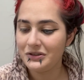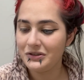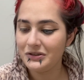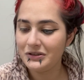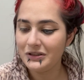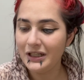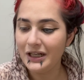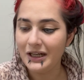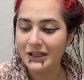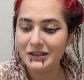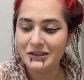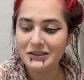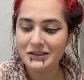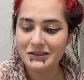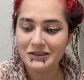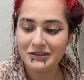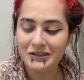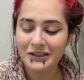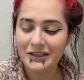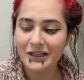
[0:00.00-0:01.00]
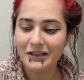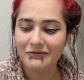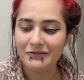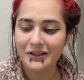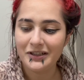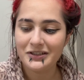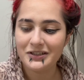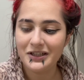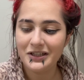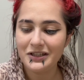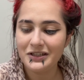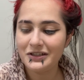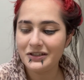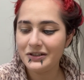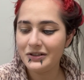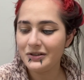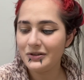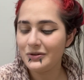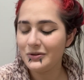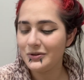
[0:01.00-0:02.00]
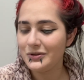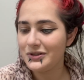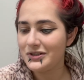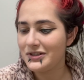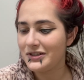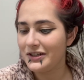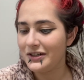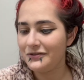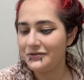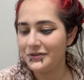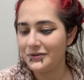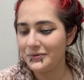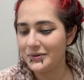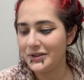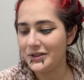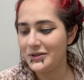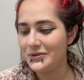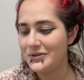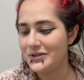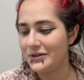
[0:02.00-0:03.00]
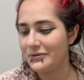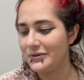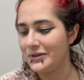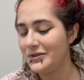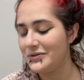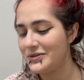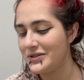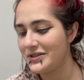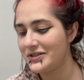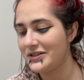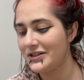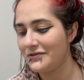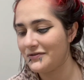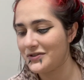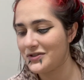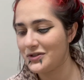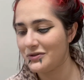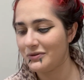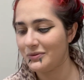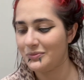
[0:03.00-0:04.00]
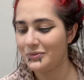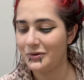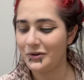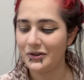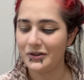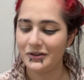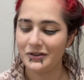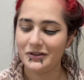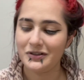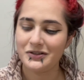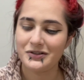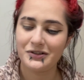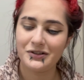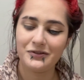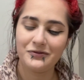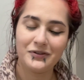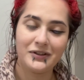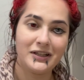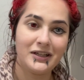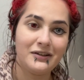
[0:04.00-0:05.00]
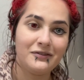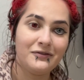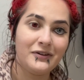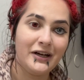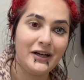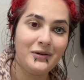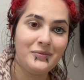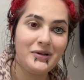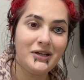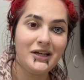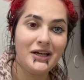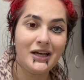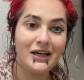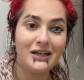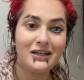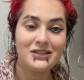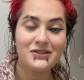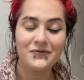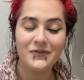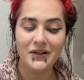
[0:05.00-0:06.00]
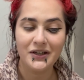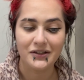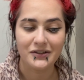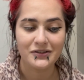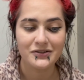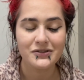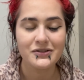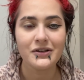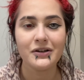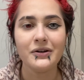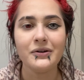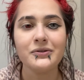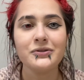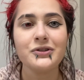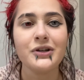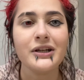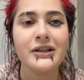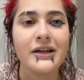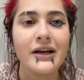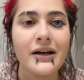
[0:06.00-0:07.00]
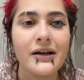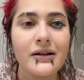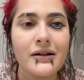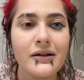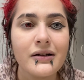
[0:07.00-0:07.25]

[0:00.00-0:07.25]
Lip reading: yeah. Again, like, take your old stuff and reuse it. Reusing stuff is so important. It's good for the environment and it's fun, so try that.